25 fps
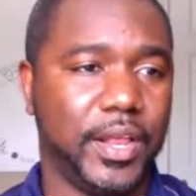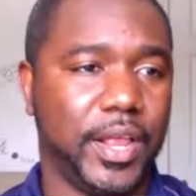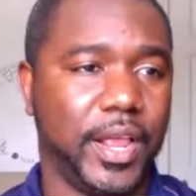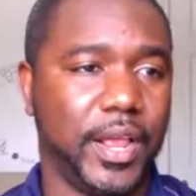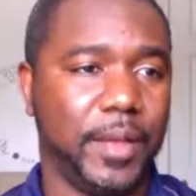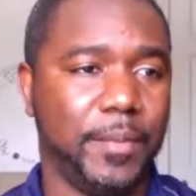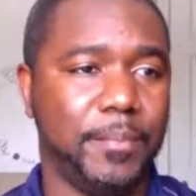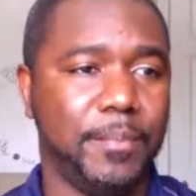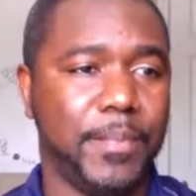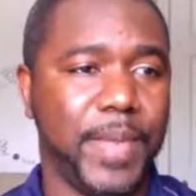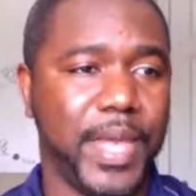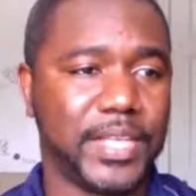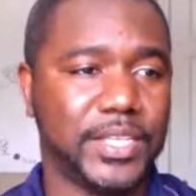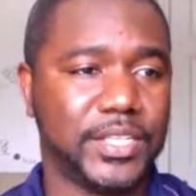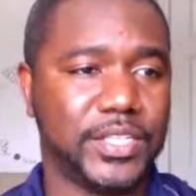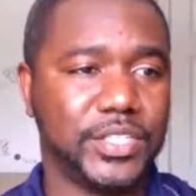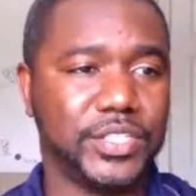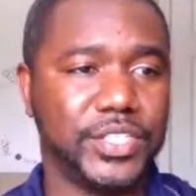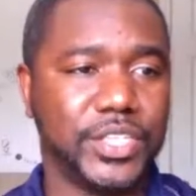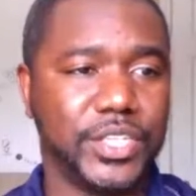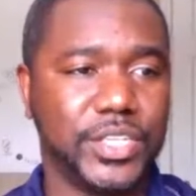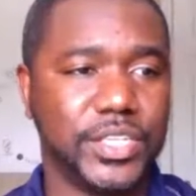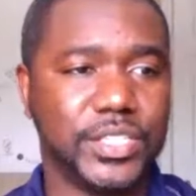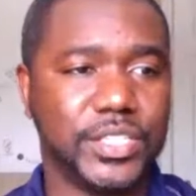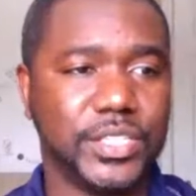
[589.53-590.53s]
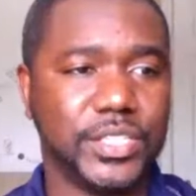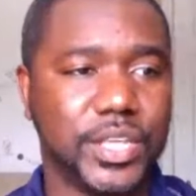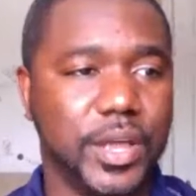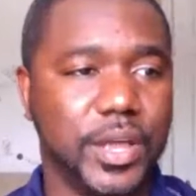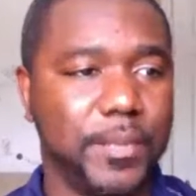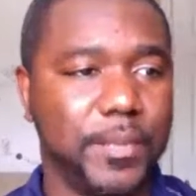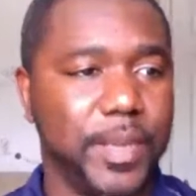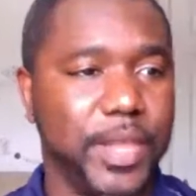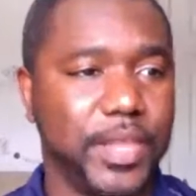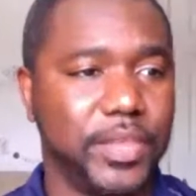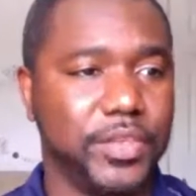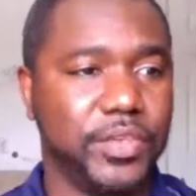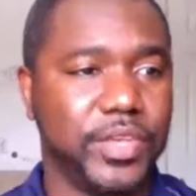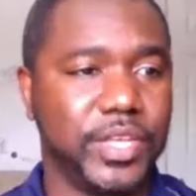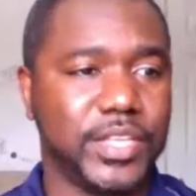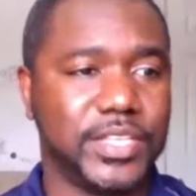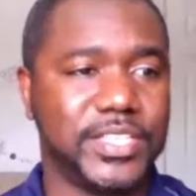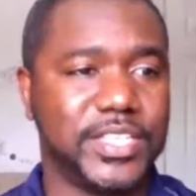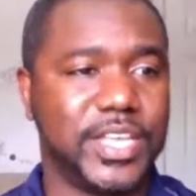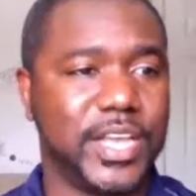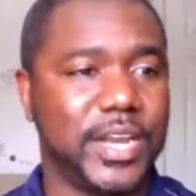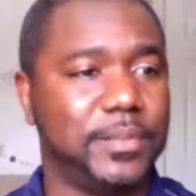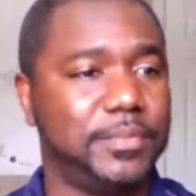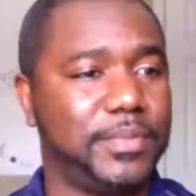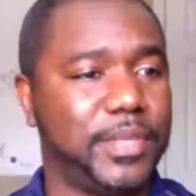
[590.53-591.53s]
Messages come in, you can
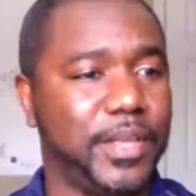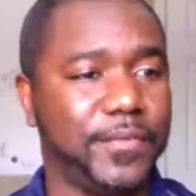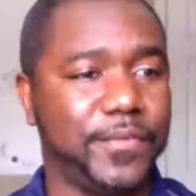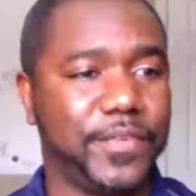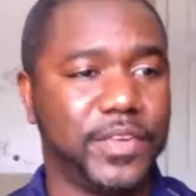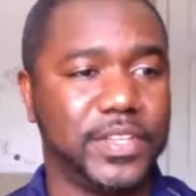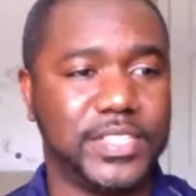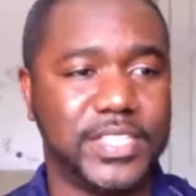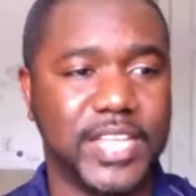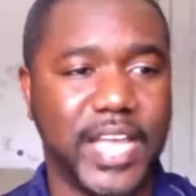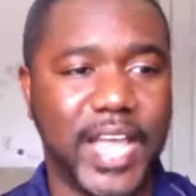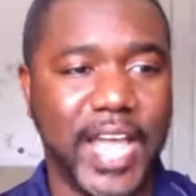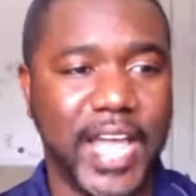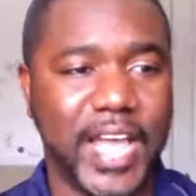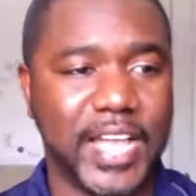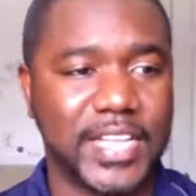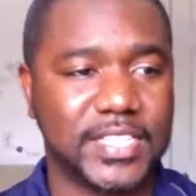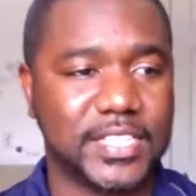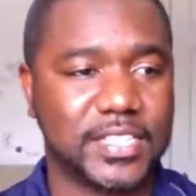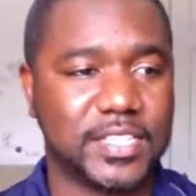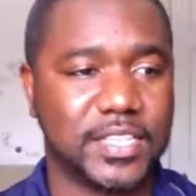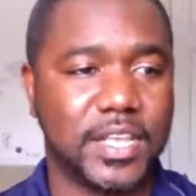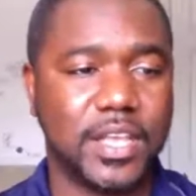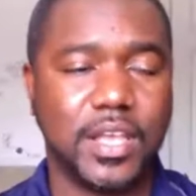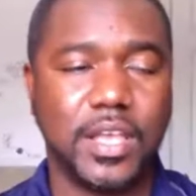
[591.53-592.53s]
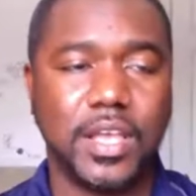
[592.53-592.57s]
set up different tasks.